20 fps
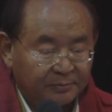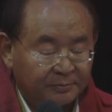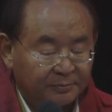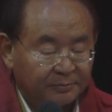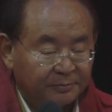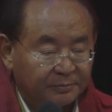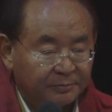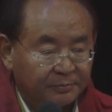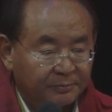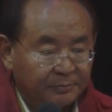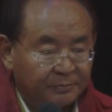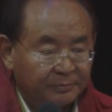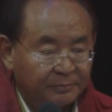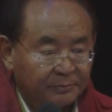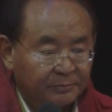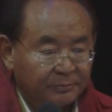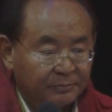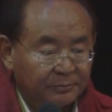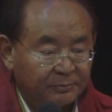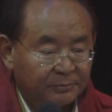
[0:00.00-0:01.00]

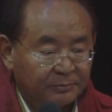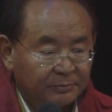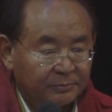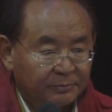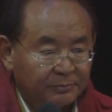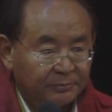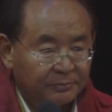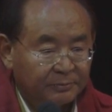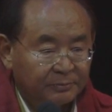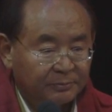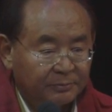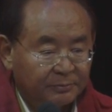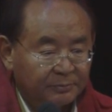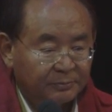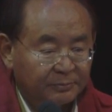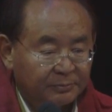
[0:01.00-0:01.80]
(no one is talking)